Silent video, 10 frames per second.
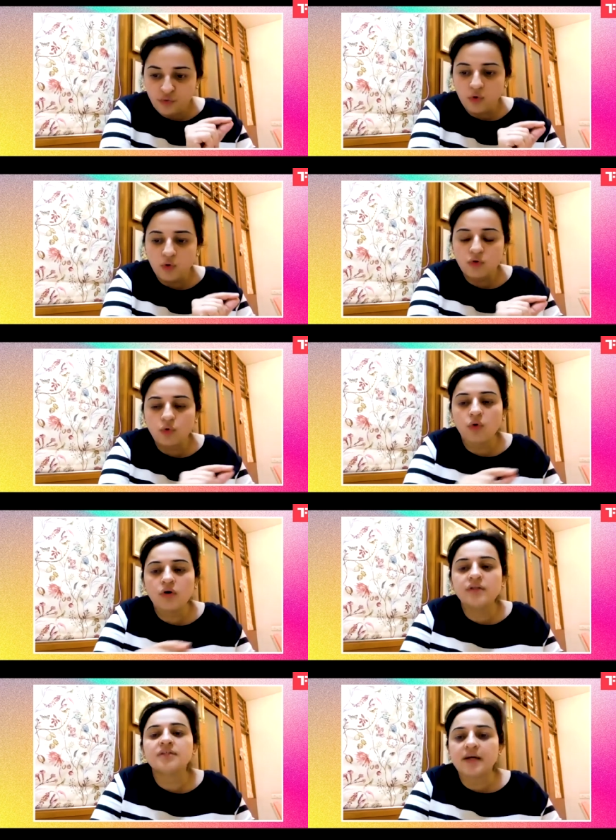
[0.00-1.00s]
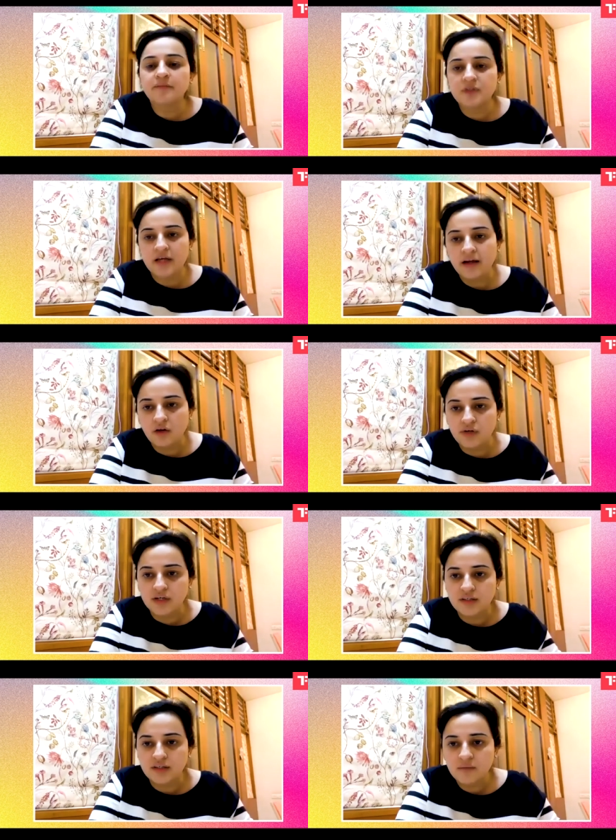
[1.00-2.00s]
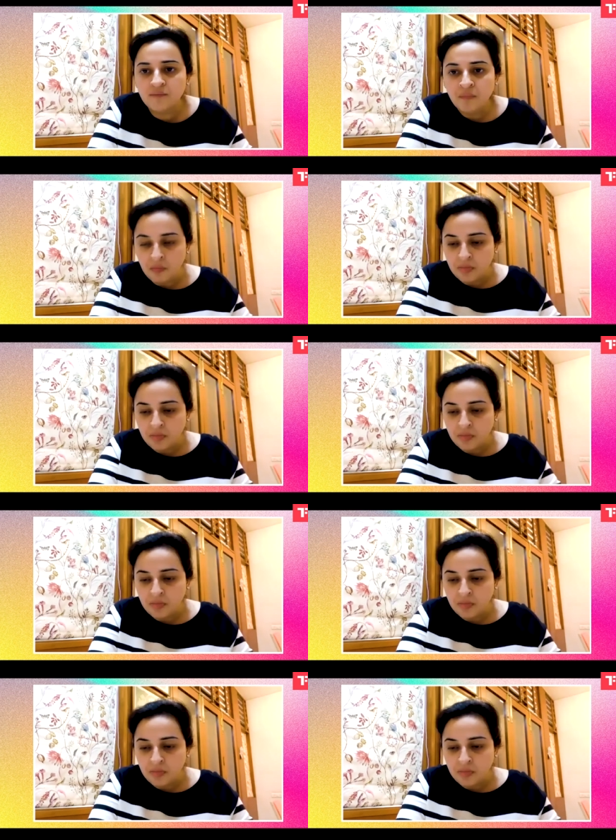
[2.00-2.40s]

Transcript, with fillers: followed all the steps accurately